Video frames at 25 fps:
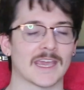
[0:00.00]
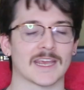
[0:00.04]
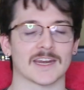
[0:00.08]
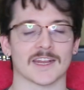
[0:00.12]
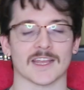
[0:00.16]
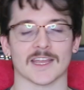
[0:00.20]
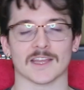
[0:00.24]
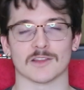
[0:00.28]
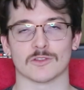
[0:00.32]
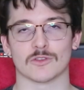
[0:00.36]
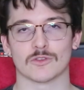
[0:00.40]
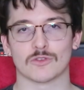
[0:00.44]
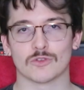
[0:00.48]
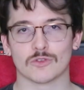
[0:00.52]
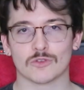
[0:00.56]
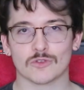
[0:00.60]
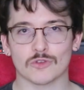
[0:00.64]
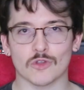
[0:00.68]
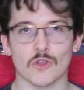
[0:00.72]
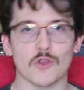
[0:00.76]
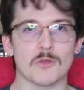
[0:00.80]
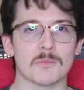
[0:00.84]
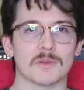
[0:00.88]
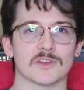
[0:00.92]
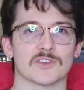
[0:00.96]
And I had
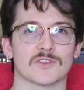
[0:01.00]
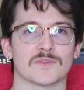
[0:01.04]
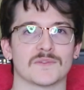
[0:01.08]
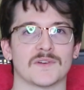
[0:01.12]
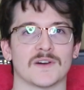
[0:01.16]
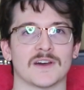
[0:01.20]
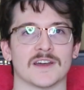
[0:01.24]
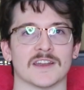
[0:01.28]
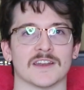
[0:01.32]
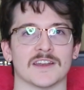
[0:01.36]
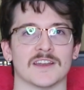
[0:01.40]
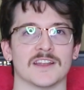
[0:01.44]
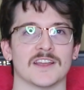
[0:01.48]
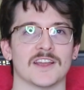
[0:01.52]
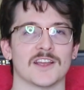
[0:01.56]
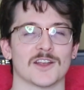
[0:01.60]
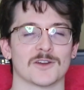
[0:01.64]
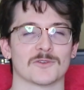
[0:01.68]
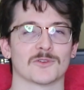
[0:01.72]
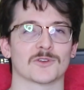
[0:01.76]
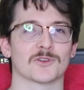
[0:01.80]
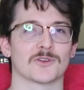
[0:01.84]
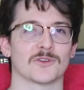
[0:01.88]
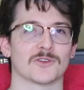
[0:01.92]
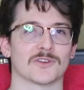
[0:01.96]
so much fun
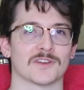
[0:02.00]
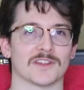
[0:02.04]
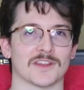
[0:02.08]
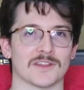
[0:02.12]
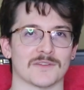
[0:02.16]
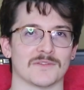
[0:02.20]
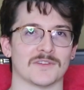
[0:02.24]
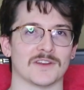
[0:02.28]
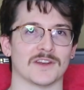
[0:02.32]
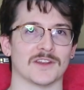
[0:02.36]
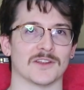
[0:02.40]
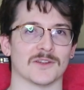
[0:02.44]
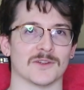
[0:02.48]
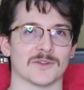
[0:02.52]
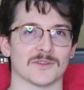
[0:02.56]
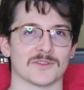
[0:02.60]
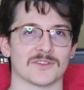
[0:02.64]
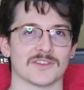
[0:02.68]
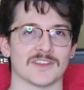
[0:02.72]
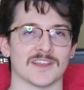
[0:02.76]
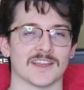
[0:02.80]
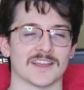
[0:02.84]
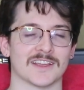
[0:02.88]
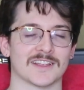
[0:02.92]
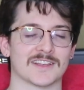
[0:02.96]
recording that video,
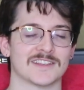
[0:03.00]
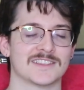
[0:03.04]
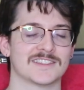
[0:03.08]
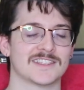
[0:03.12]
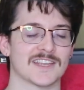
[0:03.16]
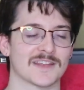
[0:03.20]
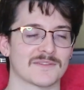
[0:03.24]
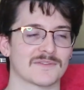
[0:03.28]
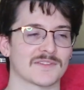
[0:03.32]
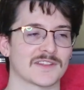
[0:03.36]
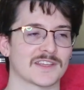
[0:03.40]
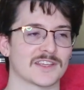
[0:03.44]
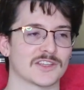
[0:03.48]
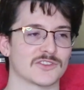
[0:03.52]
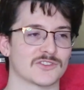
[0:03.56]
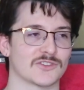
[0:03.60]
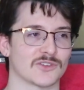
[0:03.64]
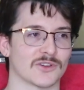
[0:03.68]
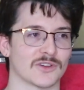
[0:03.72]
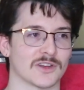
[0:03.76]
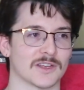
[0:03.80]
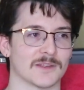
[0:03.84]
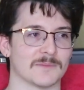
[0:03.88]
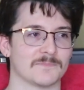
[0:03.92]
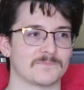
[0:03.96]
so yeah, definitely
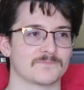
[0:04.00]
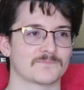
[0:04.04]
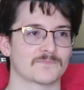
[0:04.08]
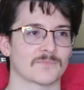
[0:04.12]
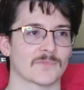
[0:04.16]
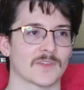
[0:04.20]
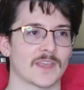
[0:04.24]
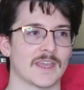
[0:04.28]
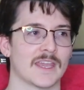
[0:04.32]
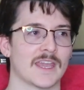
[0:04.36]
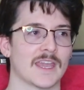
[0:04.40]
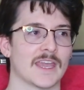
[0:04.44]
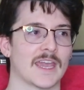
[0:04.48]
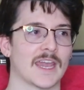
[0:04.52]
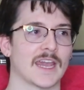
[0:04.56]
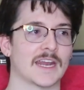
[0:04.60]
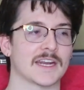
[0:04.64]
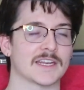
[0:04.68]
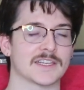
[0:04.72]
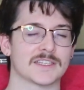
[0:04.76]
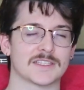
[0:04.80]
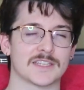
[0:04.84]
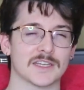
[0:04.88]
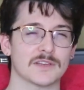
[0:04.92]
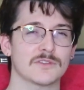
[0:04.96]
enjoyed it.
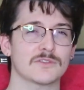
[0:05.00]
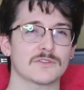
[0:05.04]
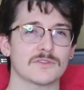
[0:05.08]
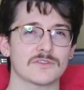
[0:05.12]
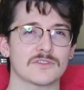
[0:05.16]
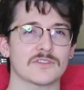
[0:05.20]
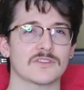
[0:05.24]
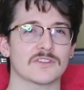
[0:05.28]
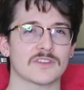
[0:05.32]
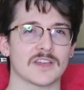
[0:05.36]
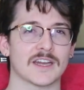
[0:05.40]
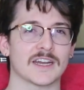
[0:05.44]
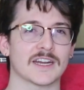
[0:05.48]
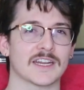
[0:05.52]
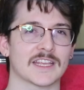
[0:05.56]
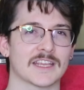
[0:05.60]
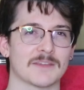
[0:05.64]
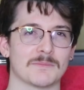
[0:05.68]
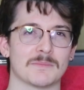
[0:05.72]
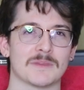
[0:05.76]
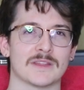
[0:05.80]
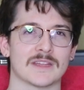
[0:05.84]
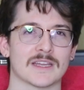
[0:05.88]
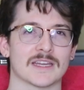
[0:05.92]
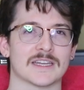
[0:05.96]
And it does also kind of
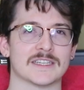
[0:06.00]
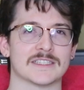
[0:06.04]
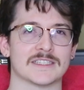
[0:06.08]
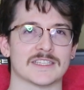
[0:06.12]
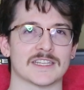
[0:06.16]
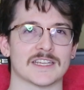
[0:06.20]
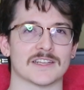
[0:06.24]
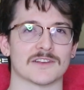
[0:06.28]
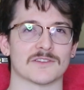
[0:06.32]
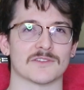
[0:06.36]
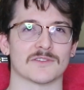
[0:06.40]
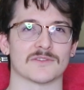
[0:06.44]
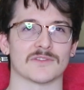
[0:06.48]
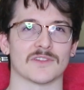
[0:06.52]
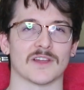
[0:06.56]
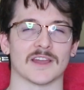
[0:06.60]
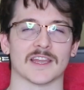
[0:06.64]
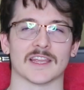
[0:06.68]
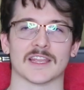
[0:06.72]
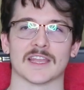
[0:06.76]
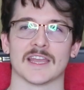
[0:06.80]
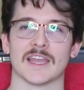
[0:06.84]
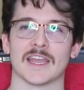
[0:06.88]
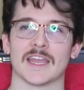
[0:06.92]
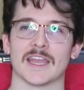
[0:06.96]
give me the idea of
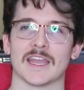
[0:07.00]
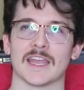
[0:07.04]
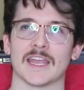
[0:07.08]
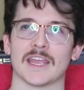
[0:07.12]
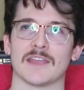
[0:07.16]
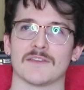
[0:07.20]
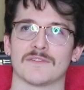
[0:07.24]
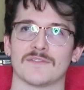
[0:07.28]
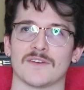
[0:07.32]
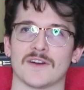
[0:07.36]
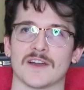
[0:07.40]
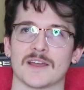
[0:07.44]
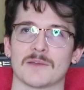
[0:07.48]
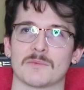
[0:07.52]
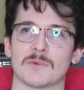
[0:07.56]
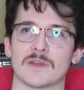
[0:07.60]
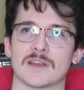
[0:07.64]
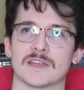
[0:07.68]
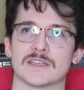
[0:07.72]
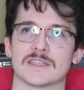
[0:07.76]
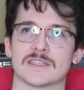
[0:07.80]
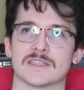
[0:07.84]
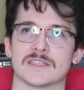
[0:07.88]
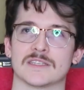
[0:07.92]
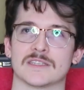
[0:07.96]
like, if I
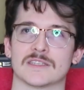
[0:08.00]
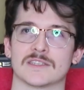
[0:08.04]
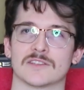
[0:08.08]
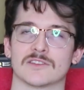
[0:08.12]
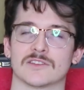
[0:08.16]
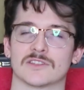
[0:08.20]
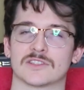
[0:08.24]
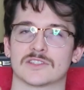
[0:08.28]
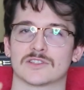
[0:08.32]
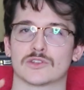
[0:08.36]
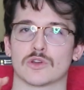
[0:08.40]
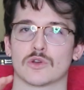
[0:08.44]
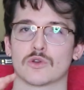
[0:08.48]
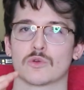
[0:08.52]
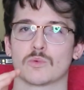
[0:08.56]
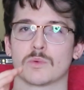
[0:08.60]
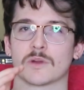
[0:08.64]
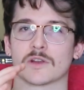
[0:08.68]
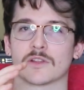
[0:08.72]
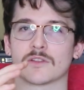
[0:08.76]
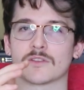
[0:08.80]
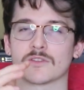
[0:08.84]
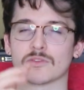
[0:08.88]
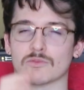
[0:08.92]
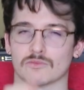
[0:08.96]
went and took
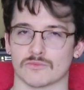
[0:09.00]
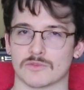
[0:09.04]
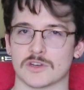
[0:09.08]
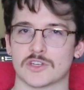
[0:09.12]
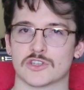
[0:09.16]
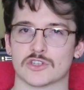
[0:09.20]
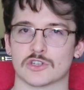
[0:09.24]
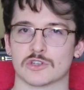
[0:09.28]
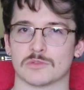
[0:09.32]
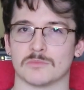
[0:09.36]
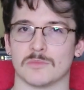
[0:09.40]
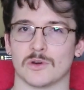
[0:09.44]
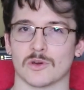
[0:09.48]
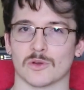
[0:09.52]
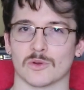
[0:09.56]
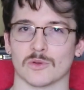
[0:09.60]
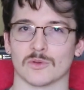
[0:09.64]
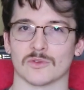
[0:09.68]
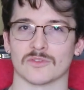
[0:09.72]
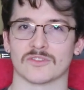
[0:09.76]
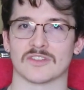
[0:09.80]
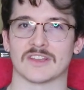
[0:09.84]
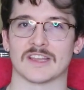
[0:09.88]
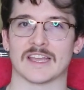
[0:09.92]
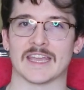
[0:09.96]
one of those original
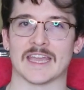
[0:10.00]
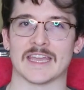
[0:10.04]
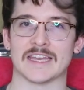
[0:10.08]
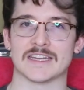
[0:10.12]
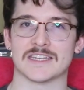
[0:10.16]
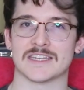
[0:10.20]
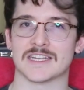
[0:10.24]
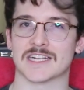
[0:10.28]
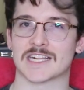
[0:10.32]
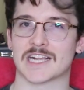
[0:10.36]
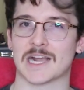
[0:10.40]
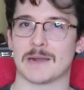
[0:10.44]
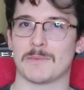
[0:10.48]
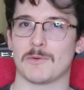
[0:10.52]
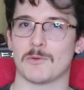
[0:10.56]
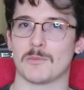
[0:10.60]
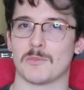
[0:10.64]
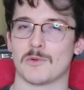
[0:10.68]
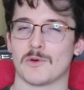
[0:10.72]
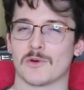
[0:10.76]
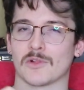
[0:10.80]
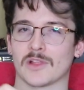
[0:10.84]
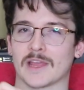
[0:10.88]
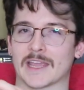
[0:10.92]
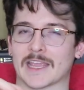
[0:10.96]
models and did a couple
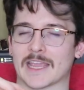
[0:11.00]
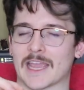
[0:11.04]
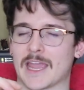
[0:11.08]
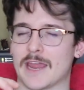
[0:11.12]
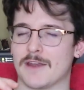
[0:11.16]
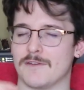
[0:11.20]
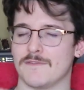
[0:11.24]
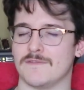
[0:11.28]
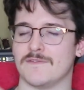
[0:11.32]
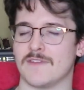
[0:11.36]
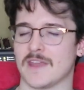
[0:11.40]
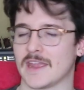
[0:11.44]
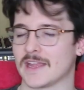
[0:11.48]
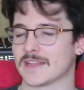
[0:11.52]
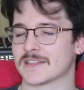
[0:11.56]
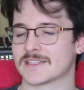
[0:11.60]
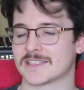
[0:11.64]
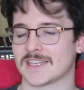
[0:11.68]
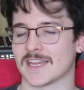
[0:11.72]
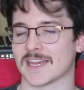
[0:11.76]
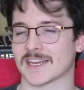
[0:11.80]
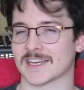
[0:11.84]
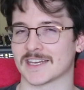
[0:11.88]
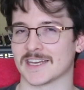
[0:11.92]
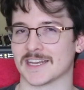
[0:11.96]
more like
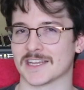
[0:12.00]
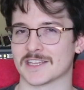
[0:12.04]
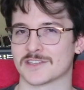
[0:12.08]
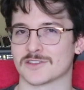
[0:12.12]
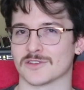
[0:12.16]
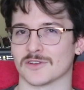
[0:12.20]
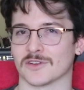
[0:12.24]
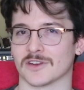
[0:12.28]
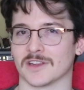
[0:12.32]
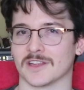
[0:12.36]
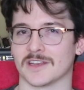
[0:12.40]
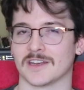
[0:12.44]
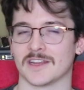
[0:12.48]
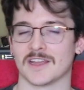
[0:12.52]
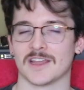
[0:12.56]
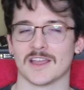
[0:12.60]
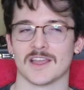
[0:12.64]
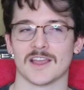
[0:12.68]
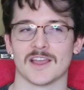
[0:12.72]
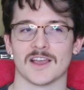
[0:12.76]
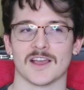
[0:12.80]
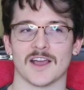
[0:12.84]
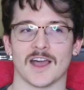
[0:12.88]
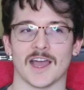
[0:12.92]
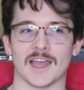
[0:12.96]
advanced techniques on it,
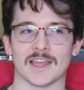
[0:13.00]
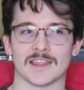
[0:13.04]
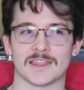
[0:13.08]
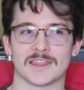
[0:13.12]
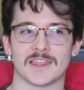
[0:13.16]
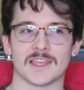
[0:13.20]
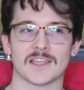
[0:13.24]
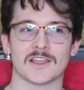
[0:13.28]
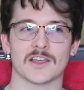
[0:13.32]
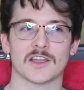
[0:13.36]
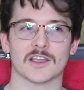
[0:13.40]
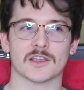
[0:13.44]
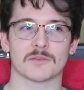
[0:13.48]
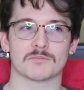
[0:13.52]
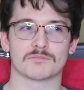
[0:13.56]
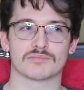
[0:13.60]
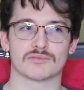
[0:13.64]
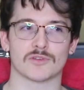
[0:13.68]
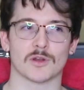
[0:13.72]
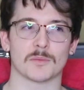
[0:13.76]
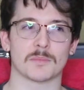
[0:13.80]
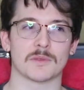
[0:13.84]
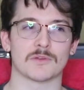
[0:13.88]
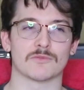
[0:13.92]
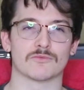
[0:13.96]
I think I could
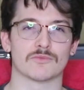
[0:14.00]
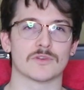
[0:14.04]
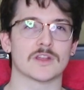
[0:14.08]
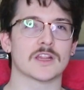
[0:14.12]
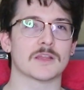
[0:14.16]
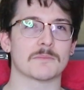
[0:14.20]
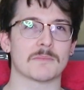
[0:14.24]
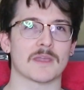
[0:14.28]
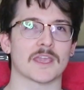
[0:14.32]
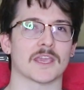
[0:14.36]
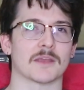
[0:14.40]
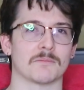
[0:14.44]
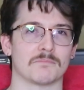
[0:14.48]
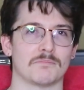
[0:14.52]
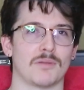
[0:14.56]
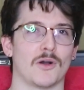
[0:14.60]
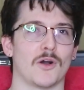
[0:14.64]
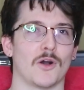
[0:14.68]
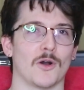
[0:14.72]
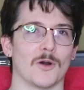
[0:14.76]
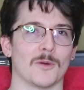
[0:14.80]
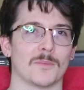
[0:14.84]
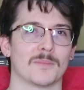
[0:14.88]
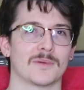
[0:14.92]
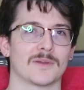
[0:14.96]
probably really make it
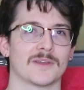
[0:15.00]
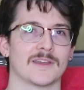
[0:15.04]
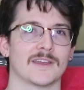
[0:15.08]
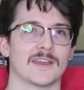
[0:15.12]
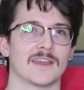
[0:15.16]
pop.